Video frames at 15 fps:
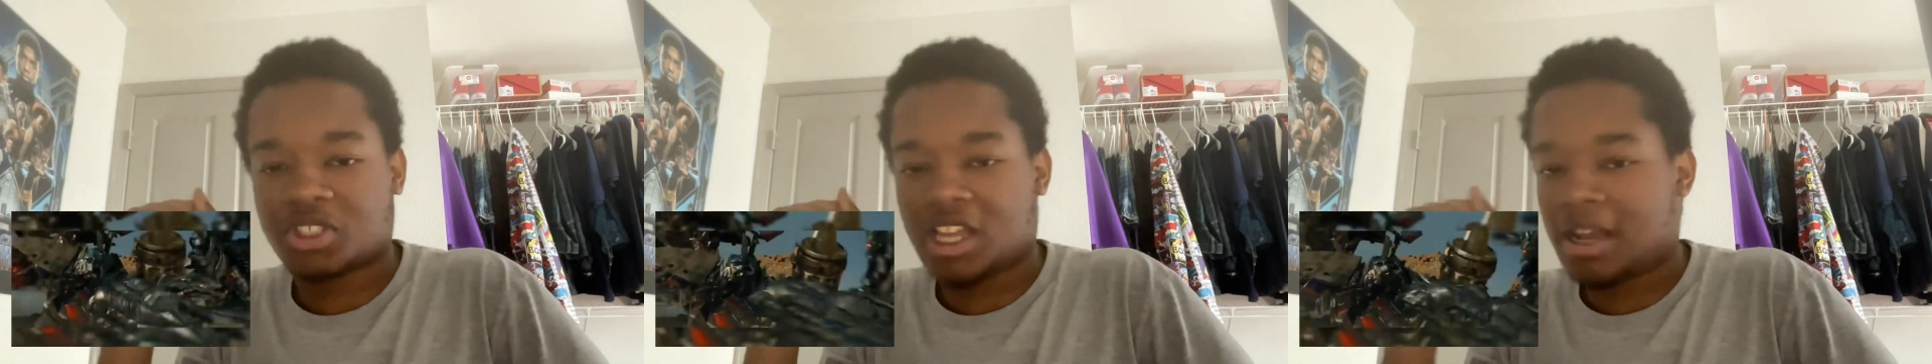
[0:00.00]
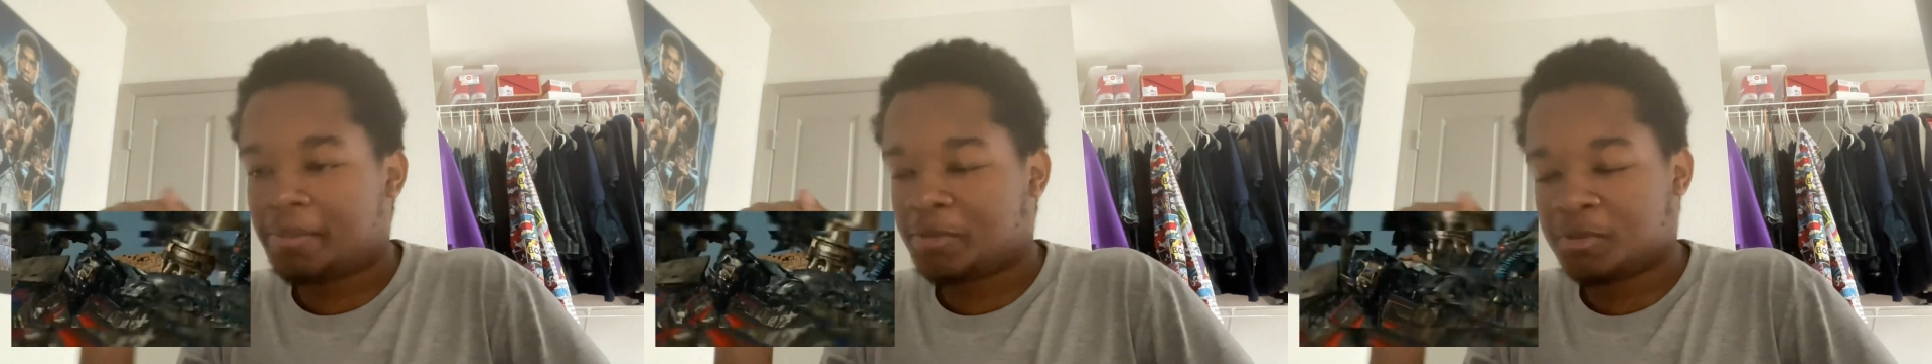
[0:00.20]

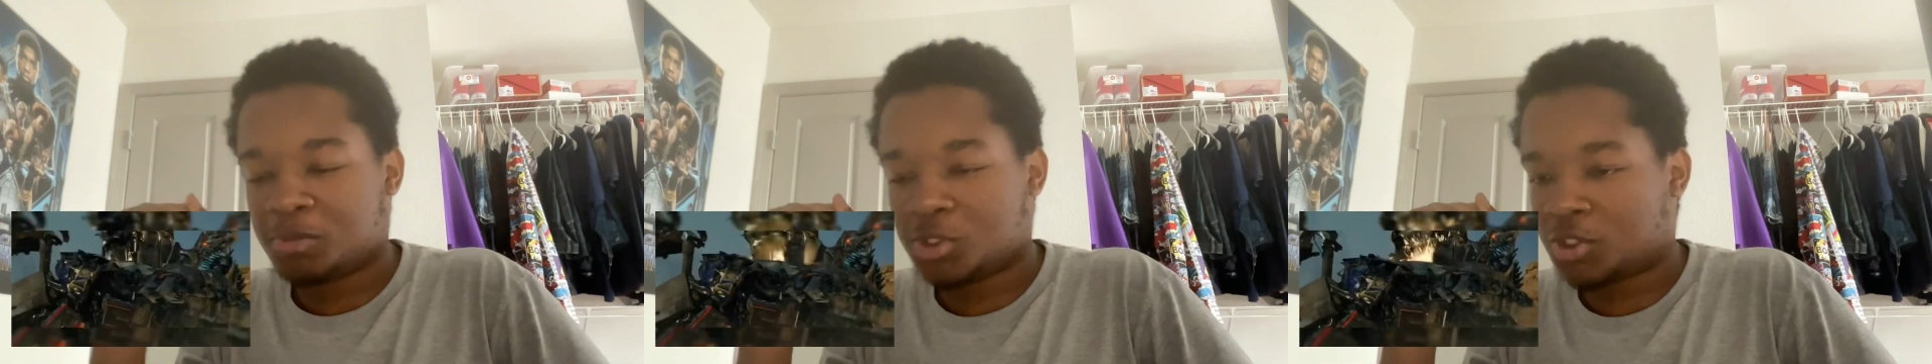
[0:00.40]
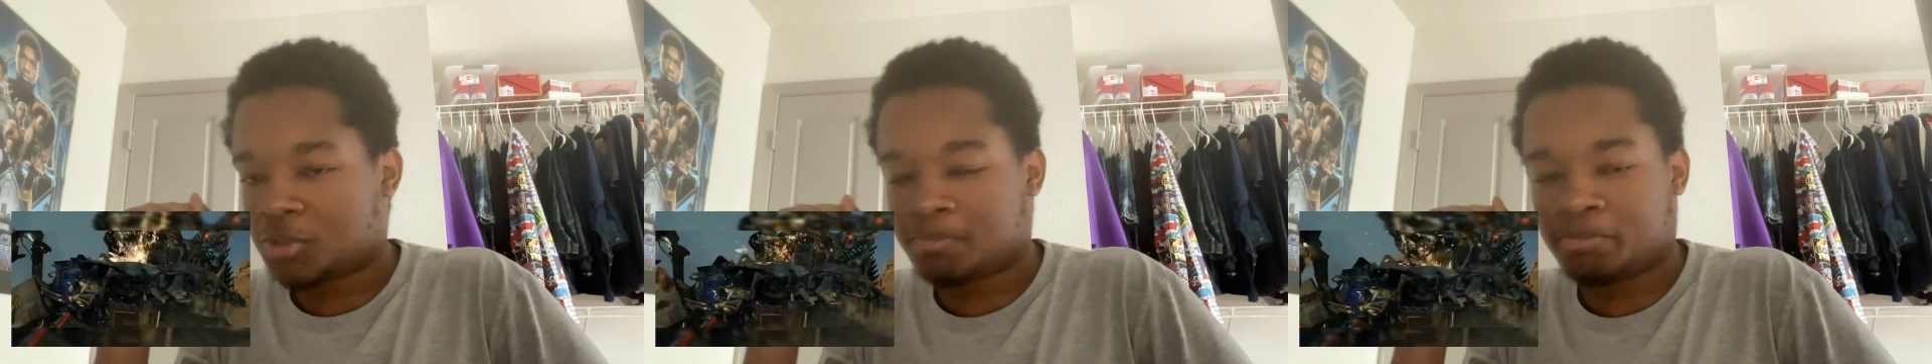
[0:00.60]

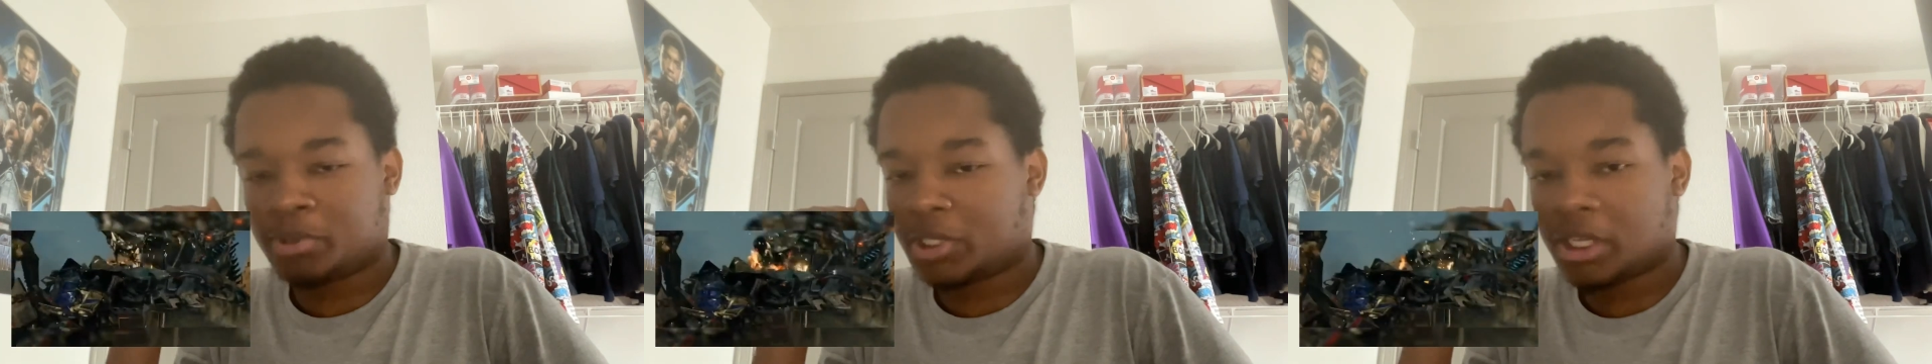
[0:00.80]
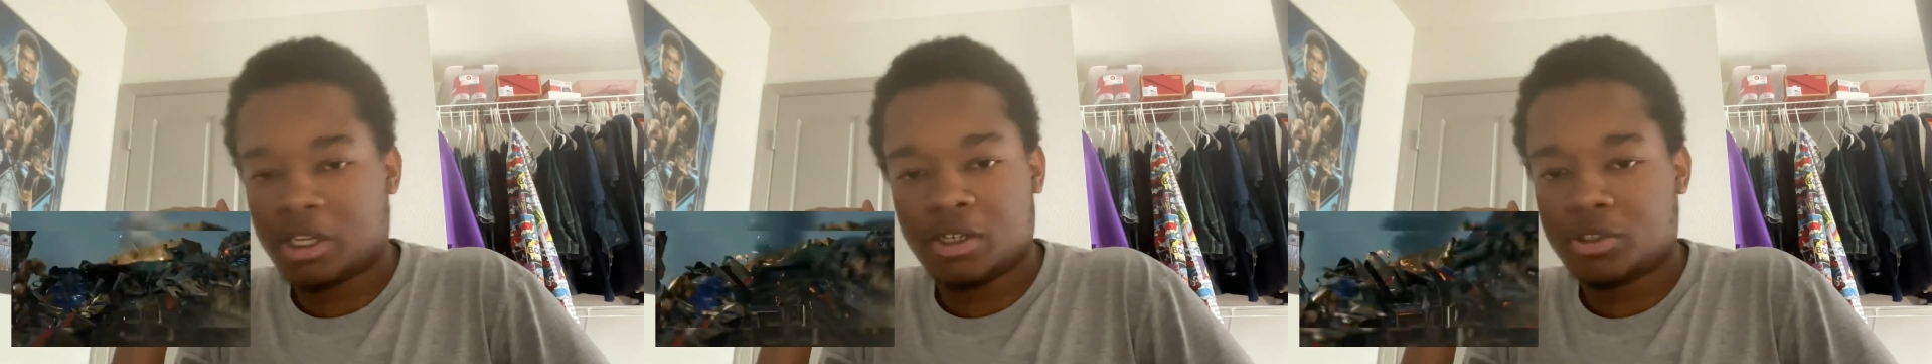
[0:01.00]
Optimus
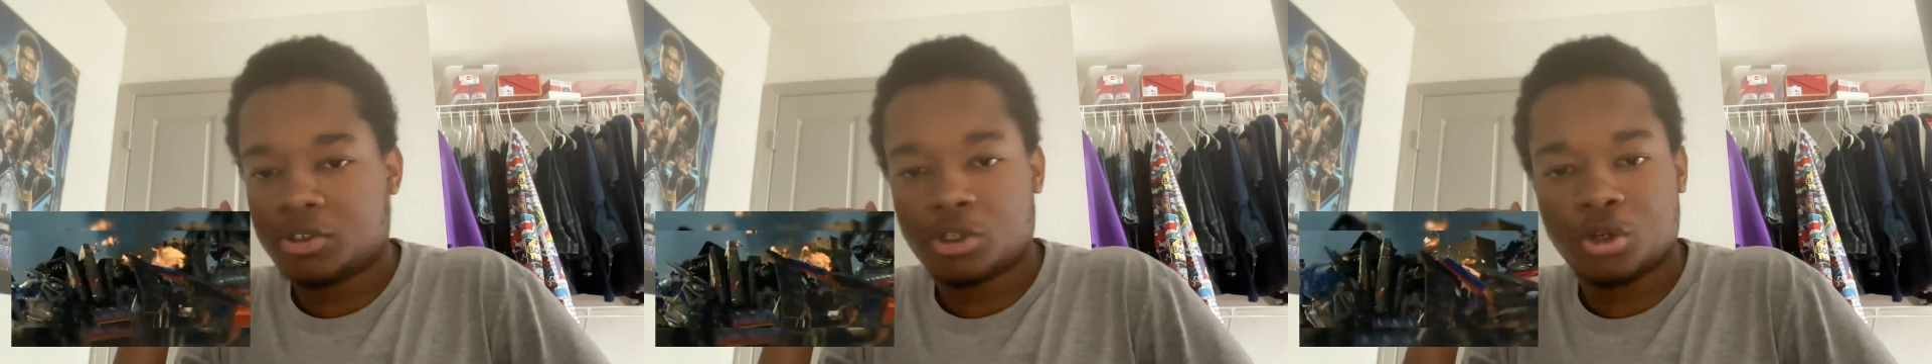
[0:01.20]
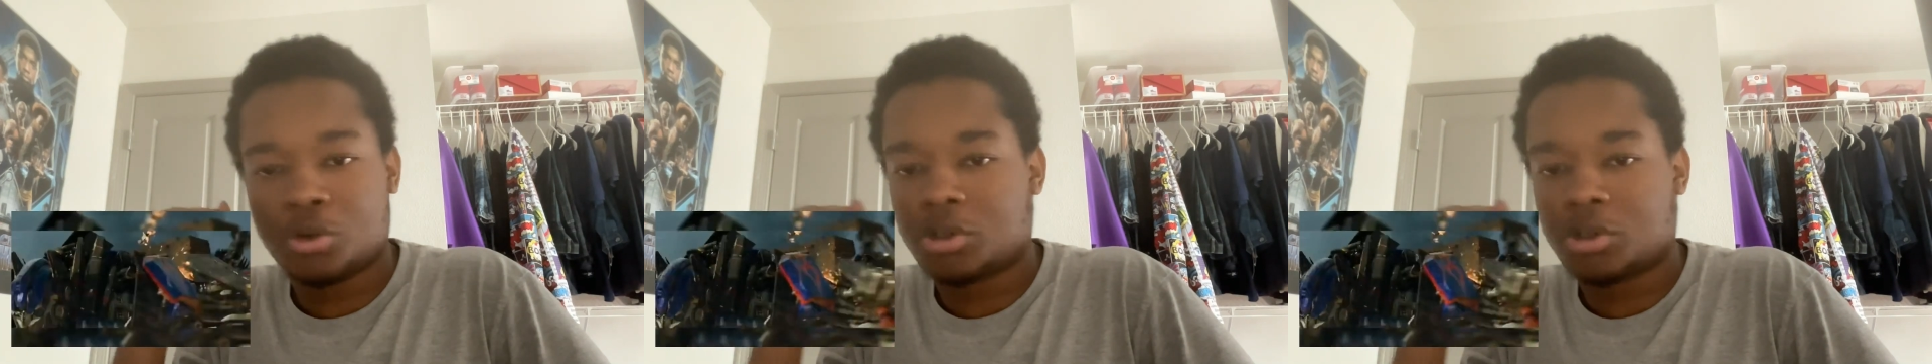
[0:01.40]
played no